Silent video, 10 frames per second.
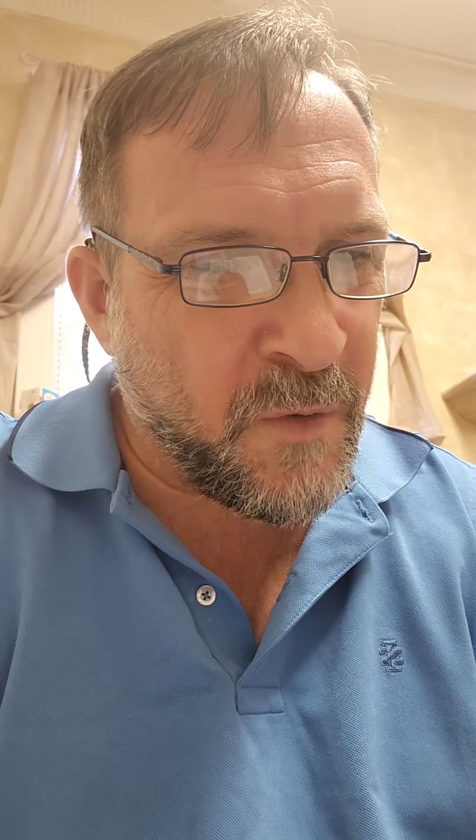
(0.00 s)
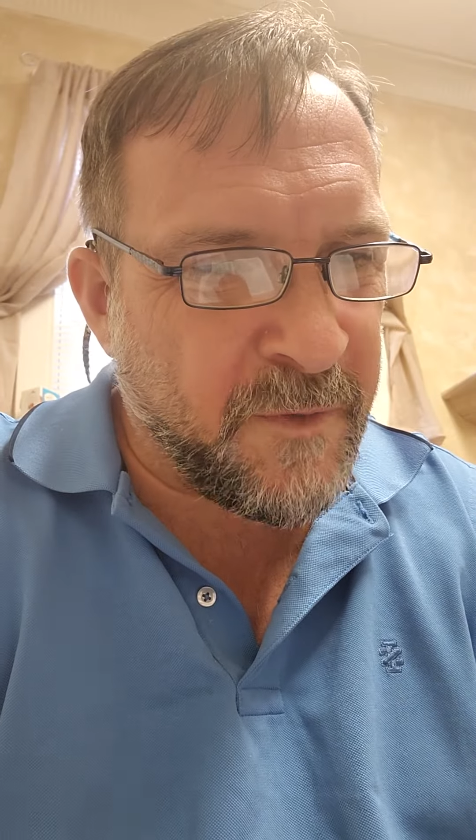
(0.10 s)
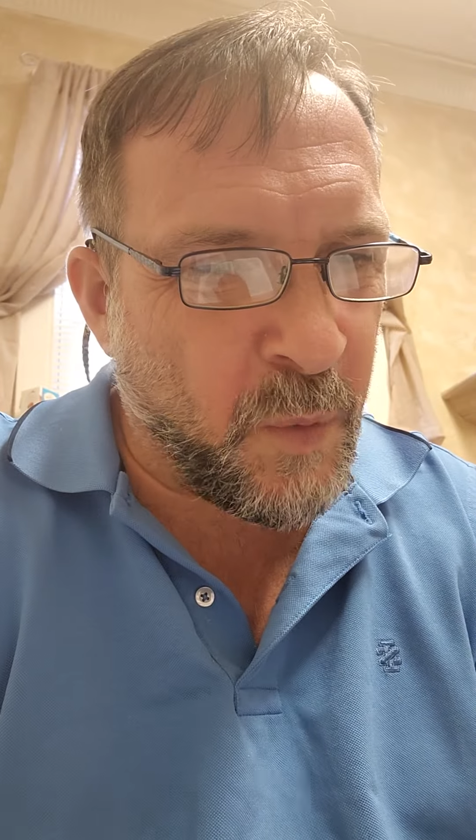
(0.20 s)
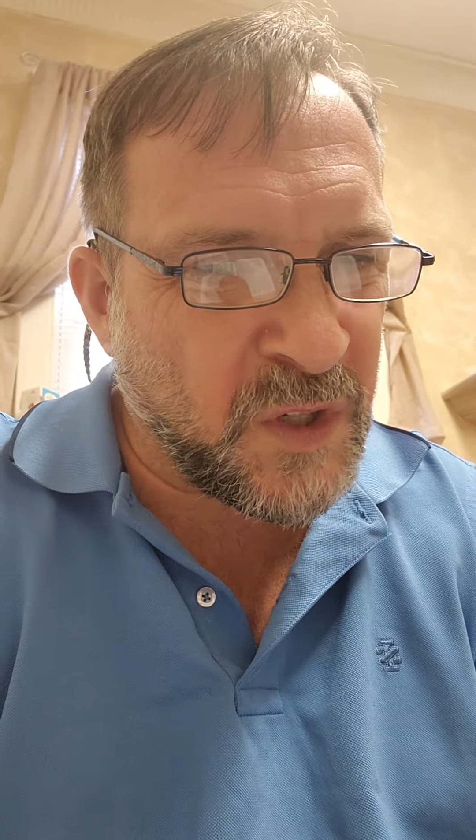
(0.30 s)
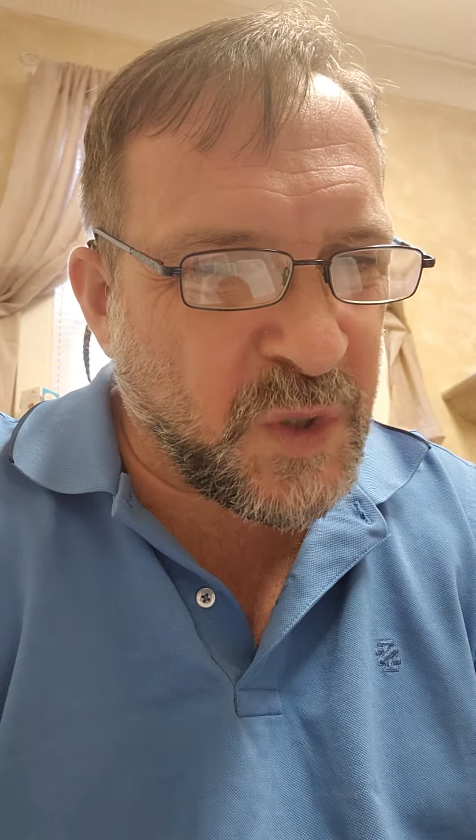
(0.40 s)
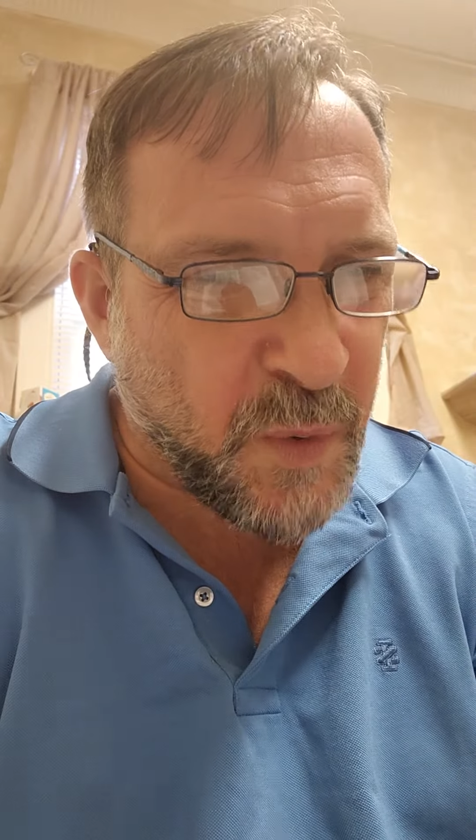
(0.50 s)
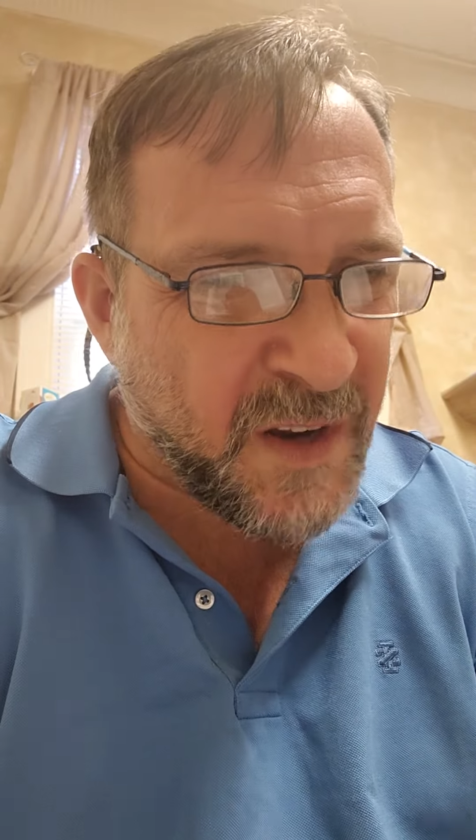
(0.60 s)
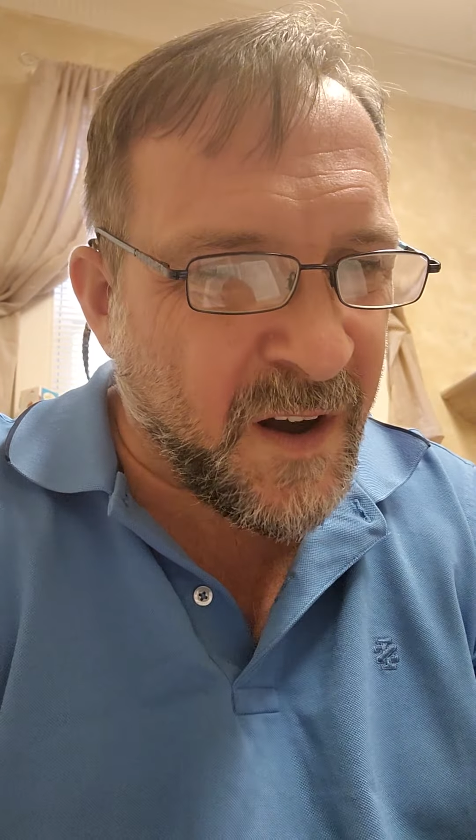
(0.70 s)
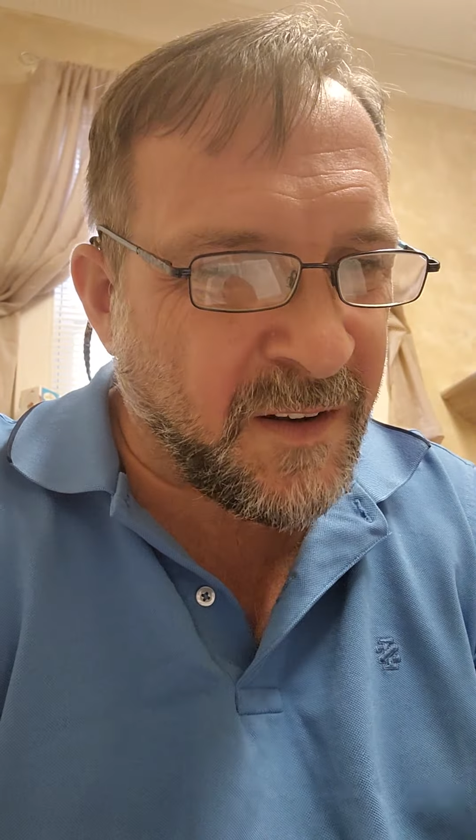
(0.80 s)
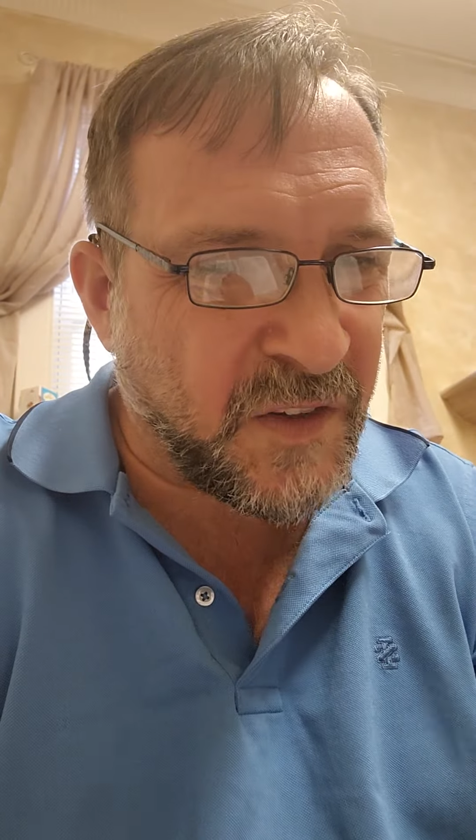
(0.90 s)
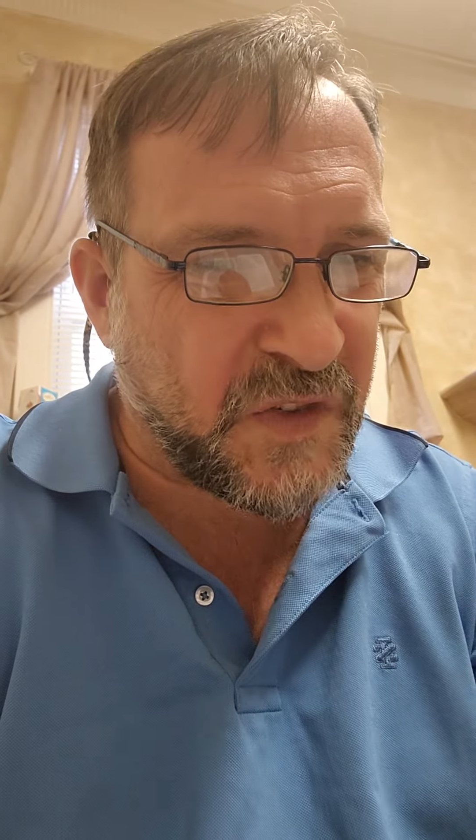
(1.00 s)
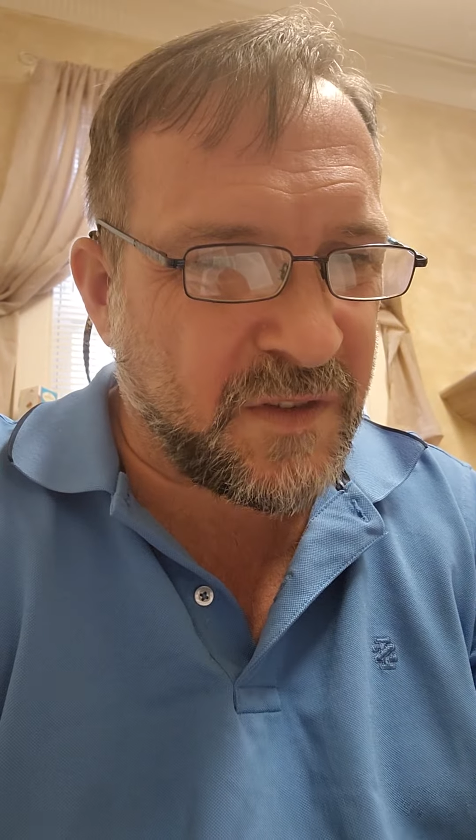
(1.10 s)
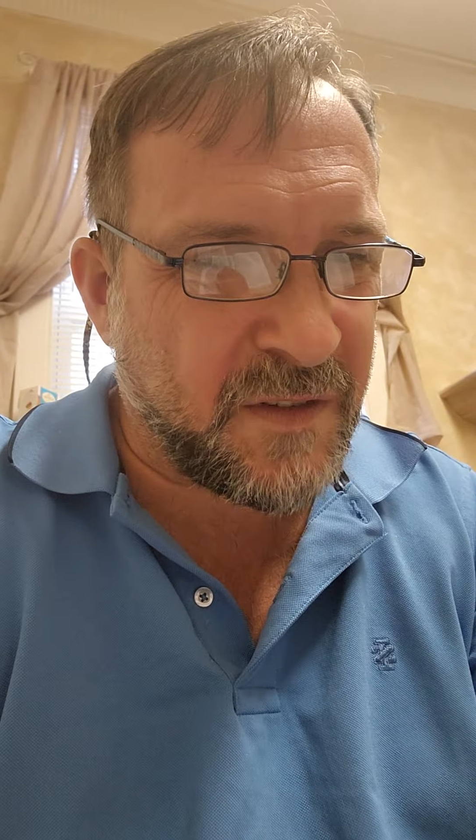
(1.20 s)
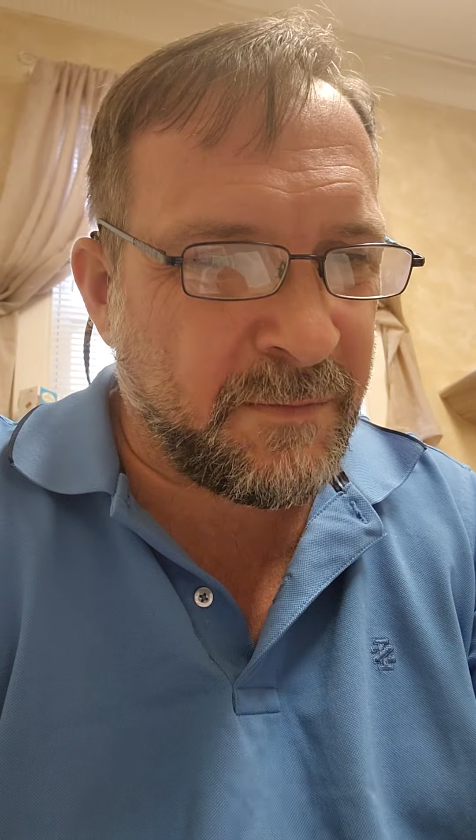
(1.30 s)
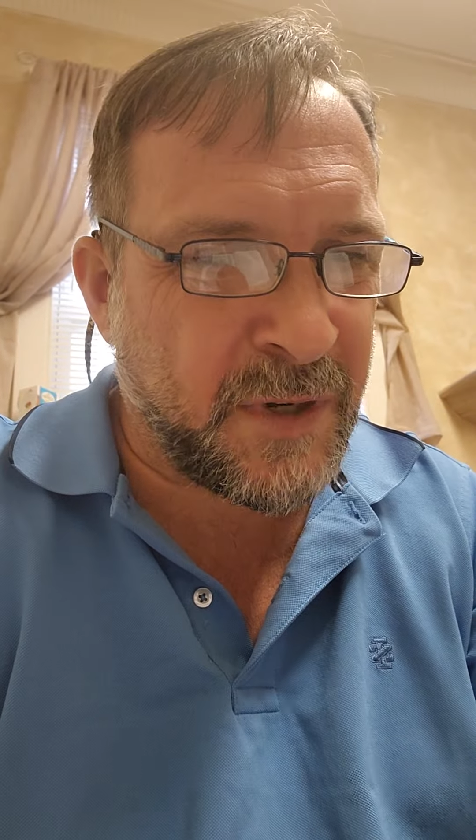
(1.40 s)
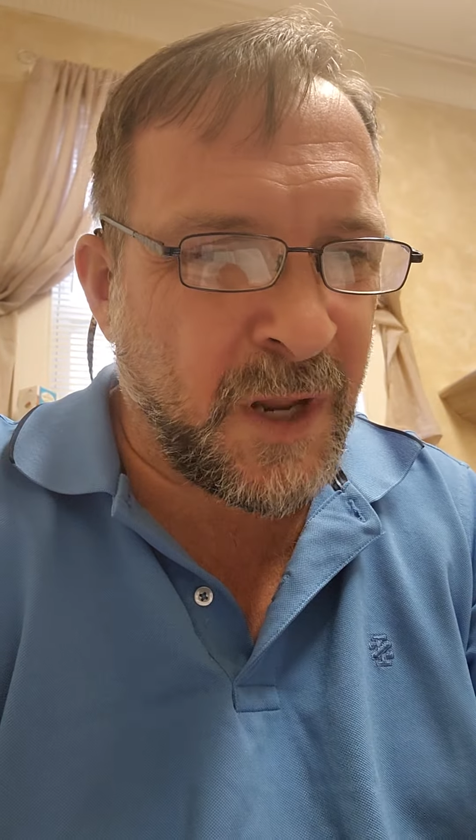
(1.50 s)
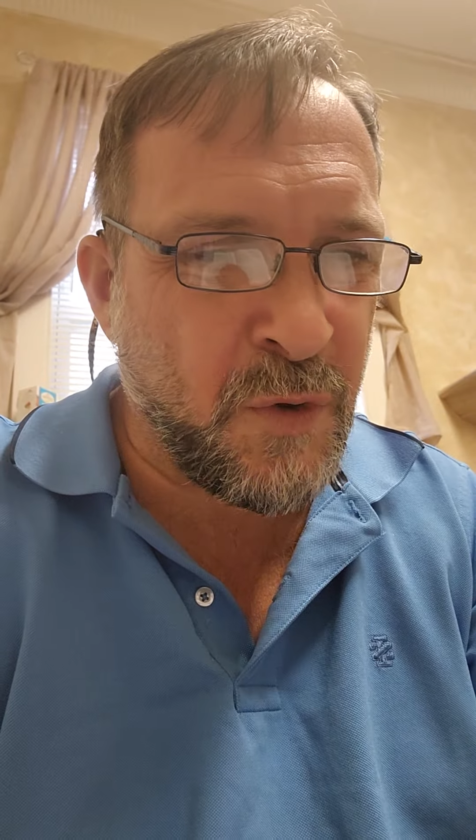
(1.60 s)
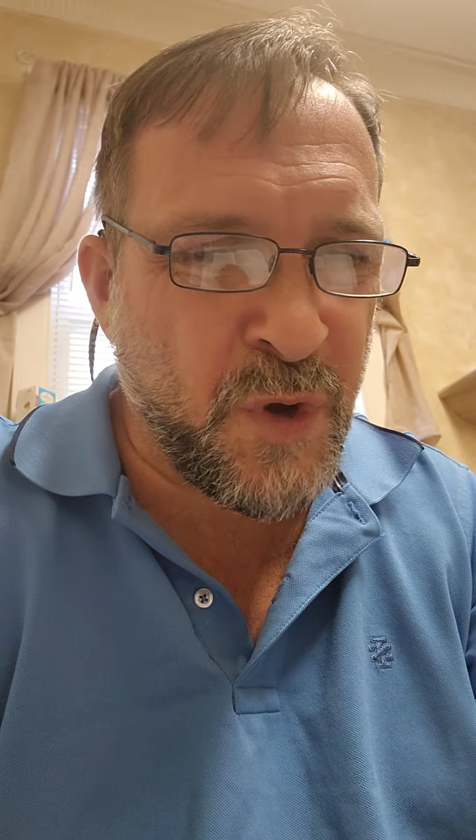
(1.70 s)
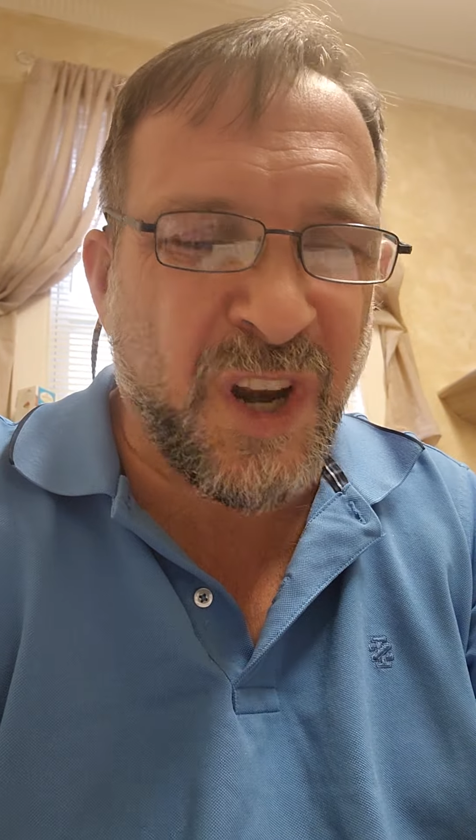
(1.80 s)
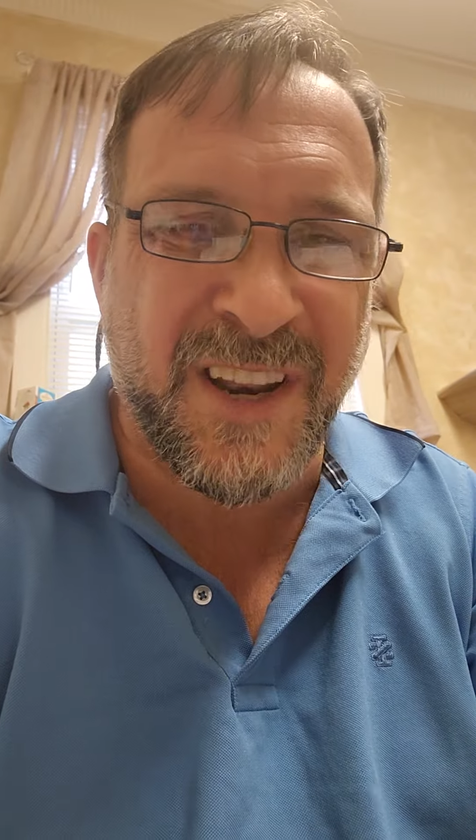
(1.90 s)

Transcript: But once you were darkness, but now you're